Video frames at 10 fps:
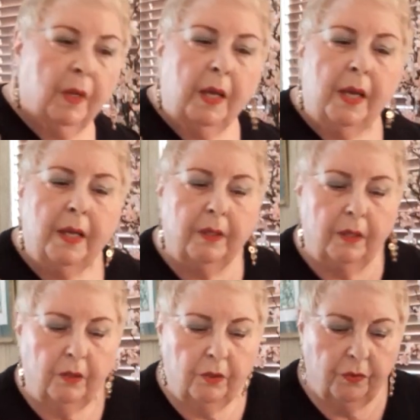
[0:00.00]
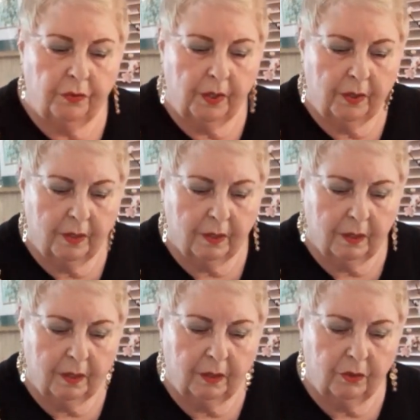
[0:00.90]
And you see these
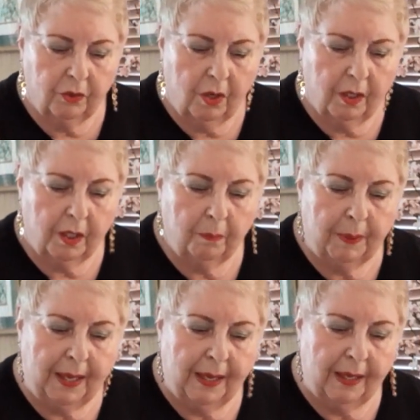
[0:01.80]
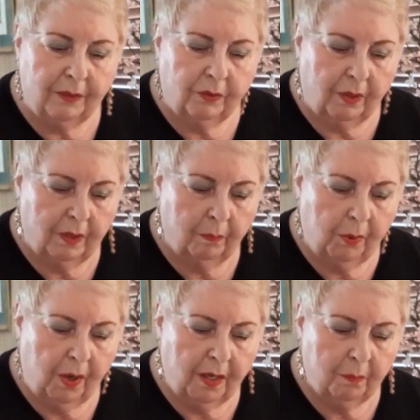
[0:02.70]
little doggy pads on the
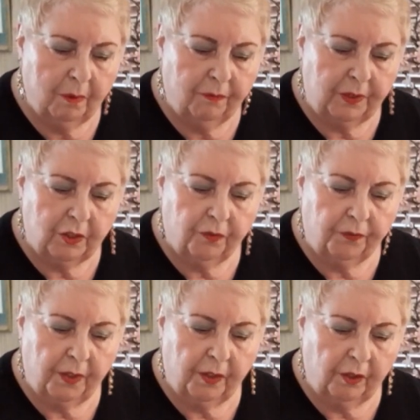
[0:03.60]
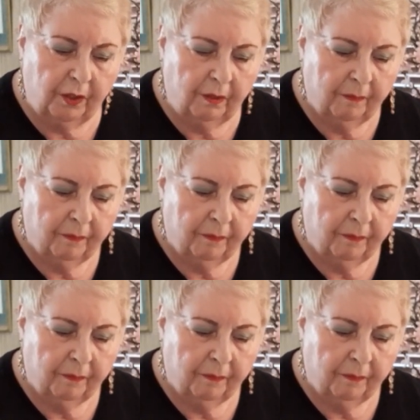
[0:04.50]
bottom of each finger?